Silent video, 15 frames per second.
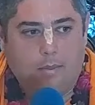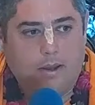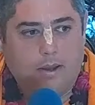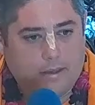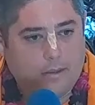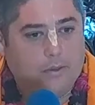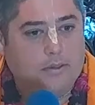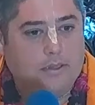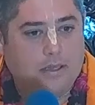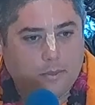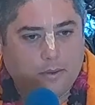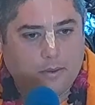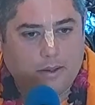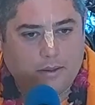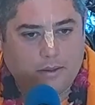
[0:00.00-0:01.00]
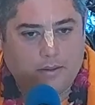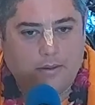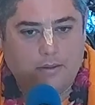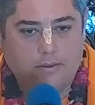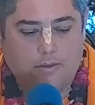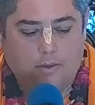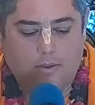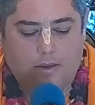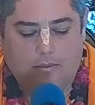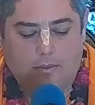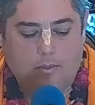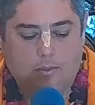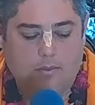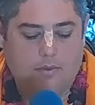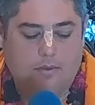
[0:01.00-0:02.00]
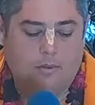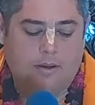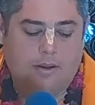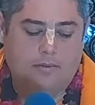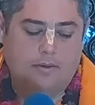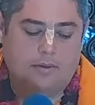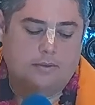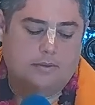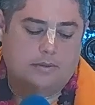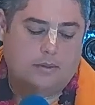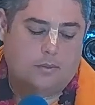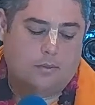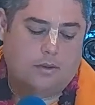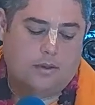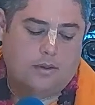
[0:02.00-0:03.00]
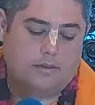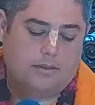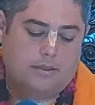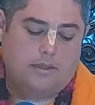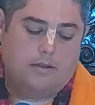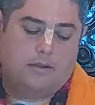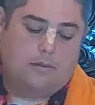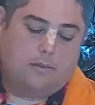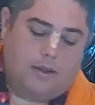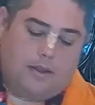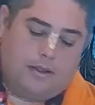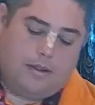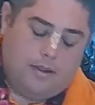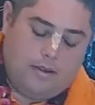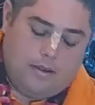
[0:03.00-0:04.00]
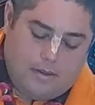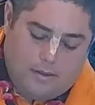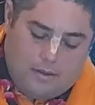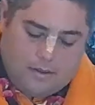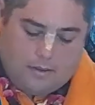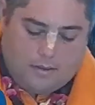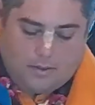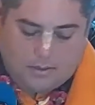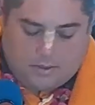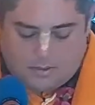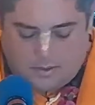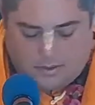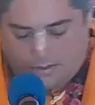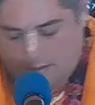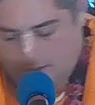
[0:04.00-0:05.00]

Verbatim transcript: But he was liberated. So whenever, whenever someone is killed by Krishna,